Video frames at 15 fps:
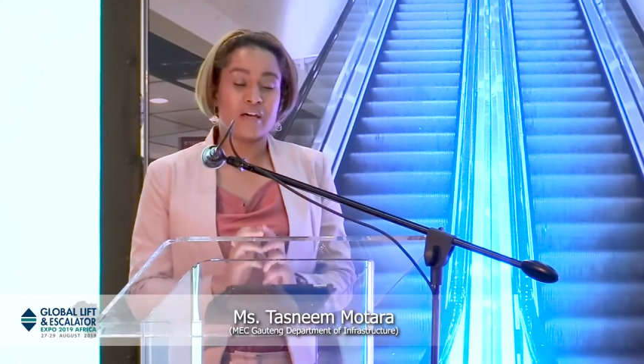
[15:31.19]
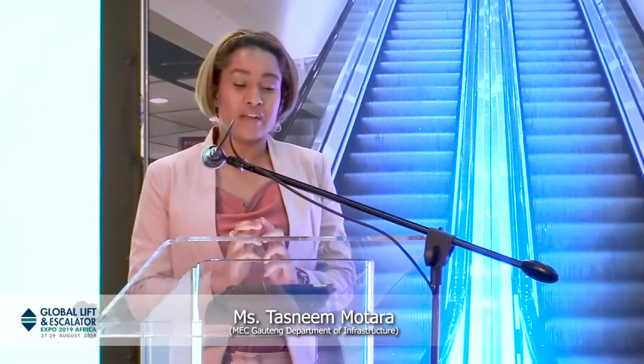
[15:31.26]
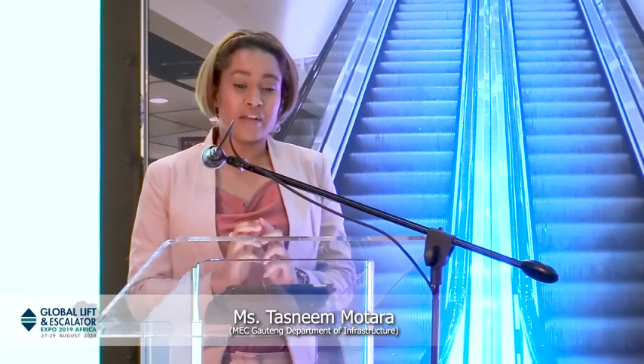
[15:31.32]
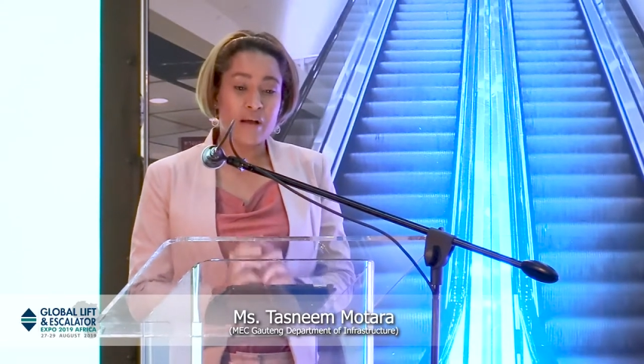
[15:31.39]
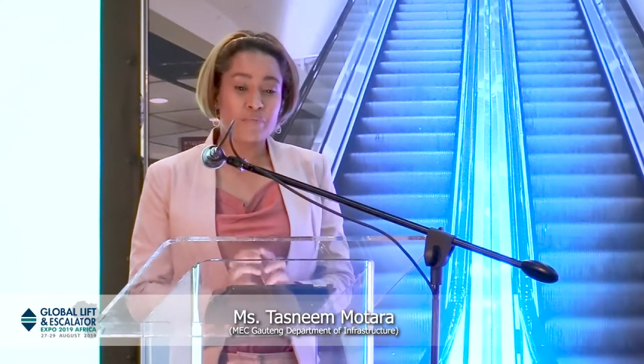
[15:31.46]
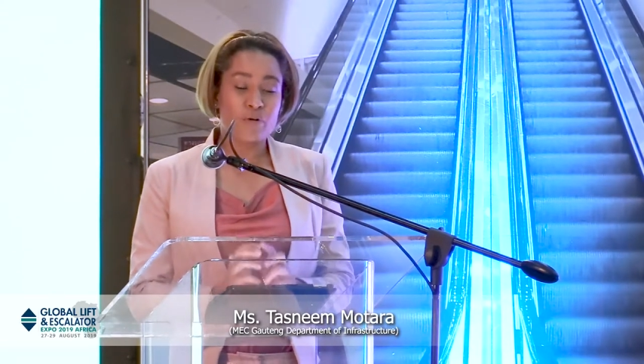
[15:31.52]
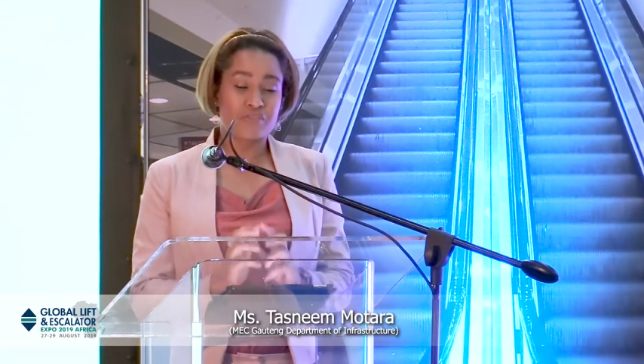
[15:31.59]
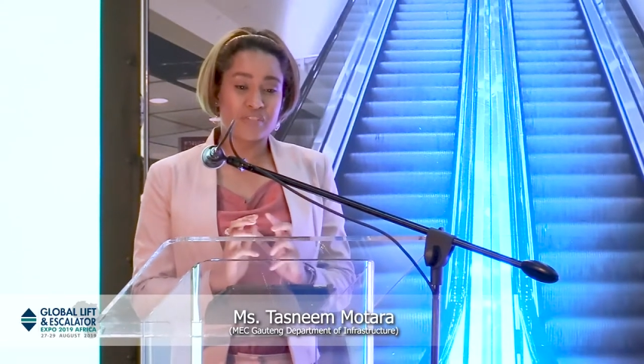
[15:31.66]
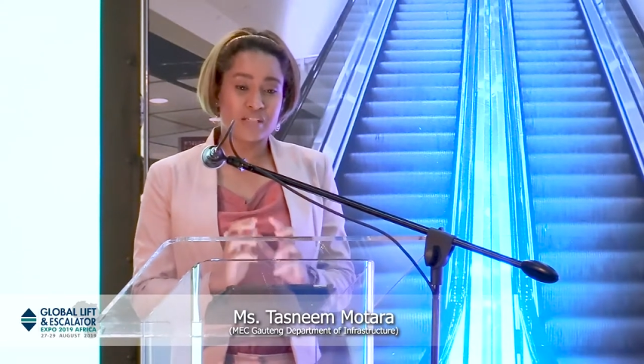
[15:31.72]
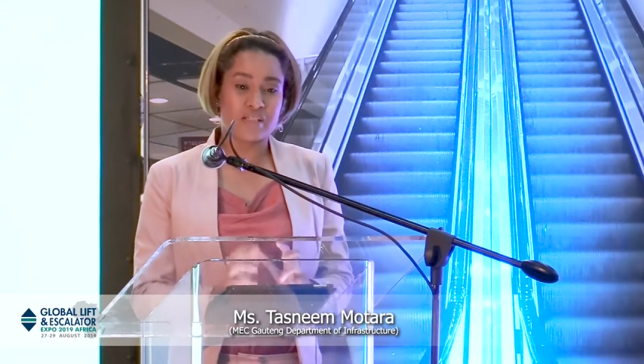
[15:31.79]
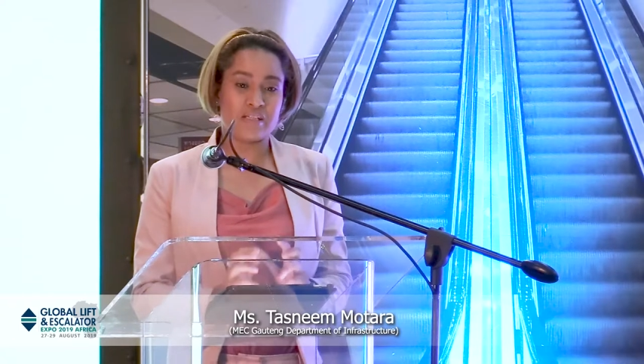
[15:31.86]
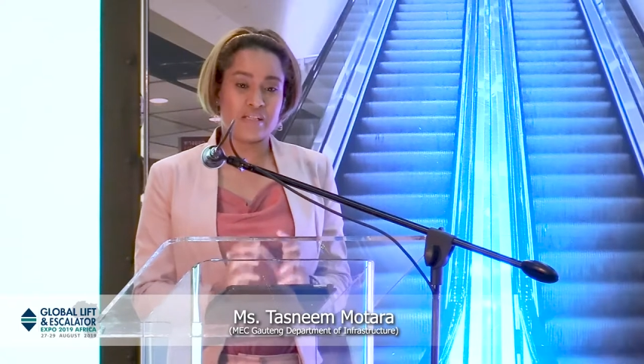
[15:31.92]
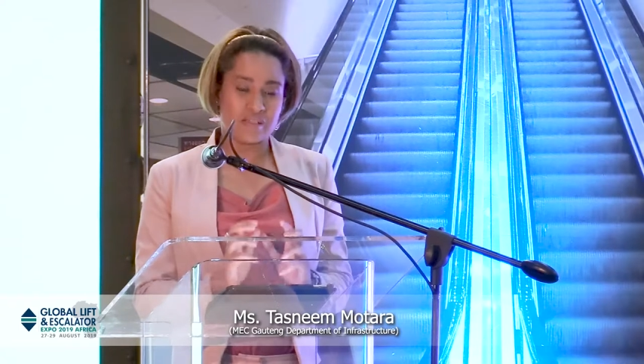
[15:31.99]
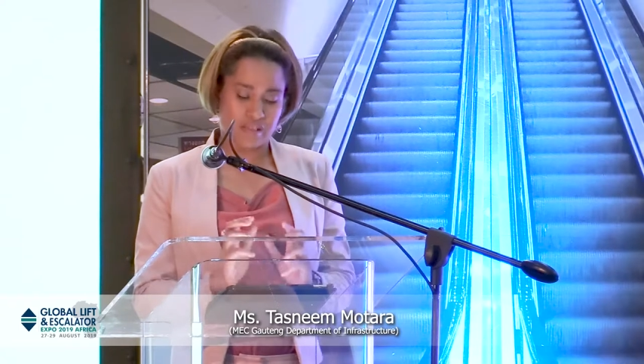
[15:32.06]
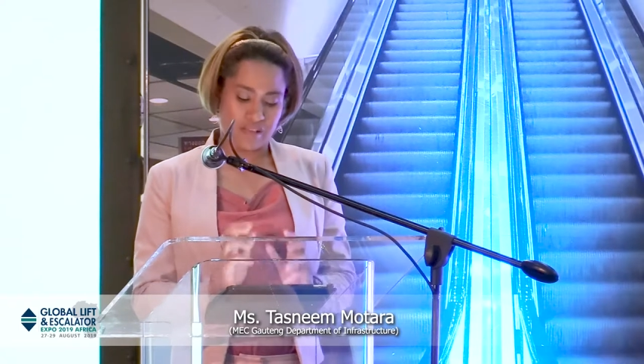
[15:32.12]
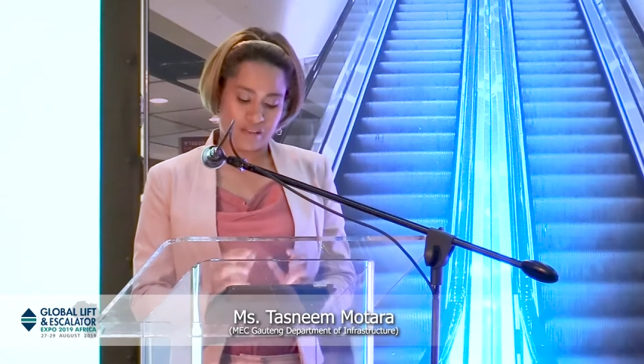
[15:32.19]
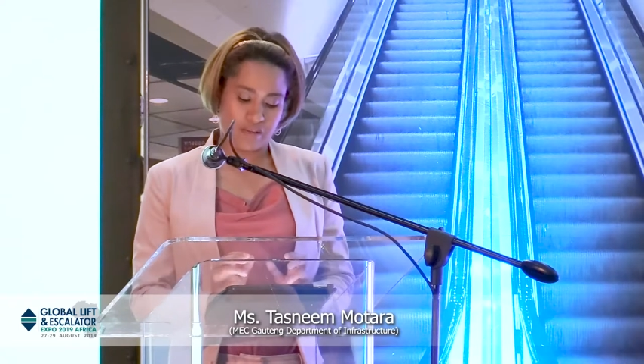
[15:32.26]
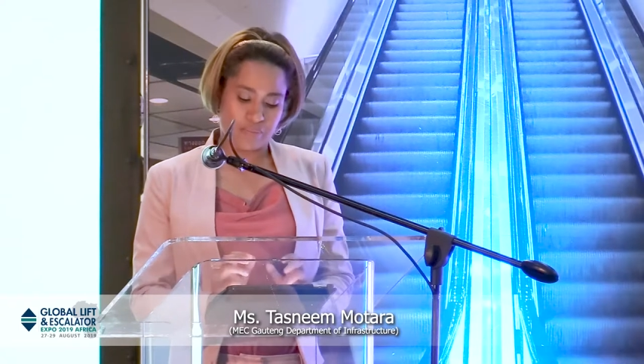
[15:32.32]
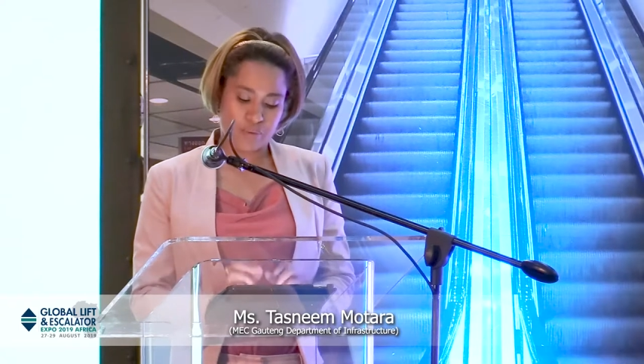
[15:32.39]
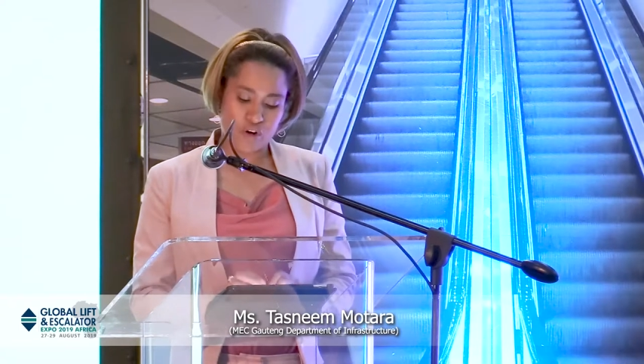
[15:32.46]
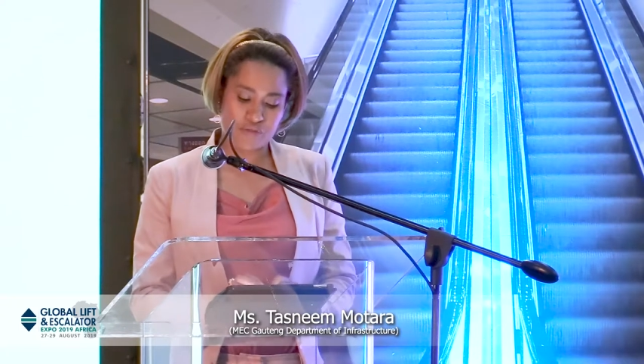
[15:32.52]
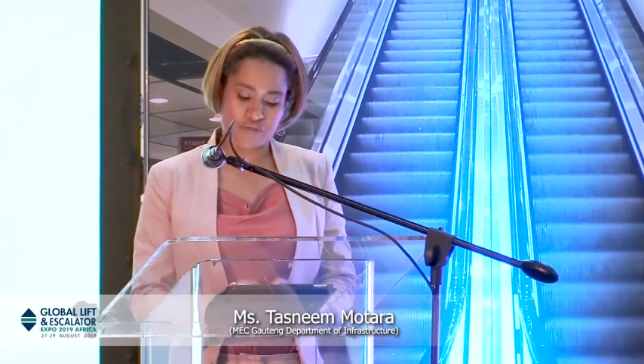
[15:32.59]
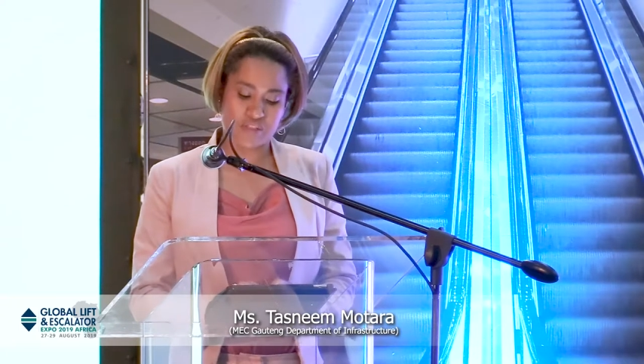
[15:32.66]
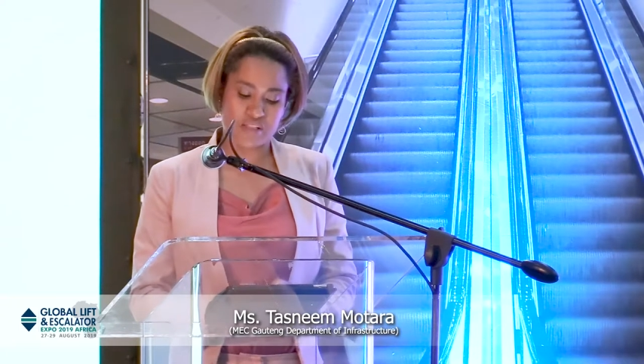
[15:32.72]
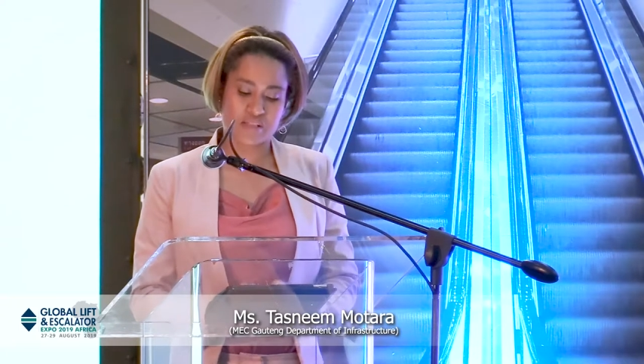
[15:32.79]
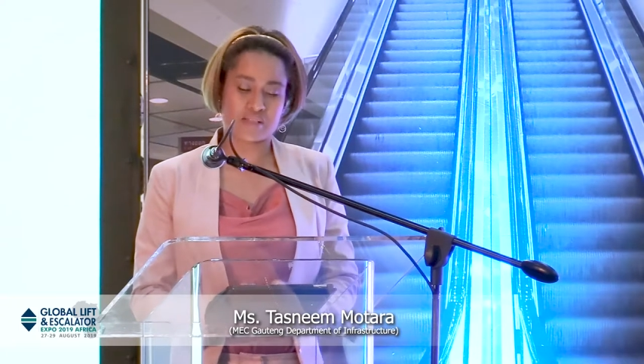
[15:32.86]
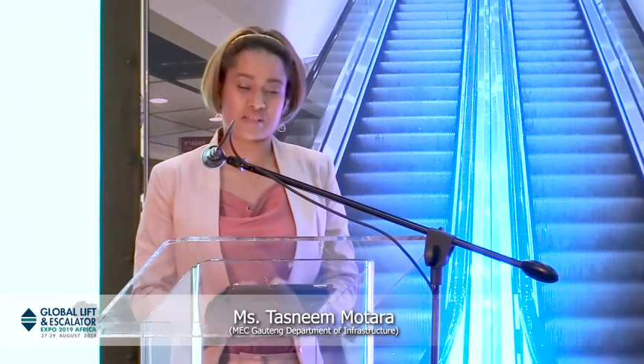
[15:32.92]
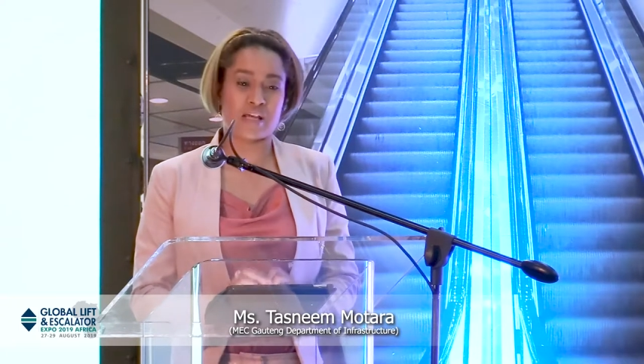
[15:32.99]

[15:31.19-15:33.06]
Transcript: a number of cities in the province,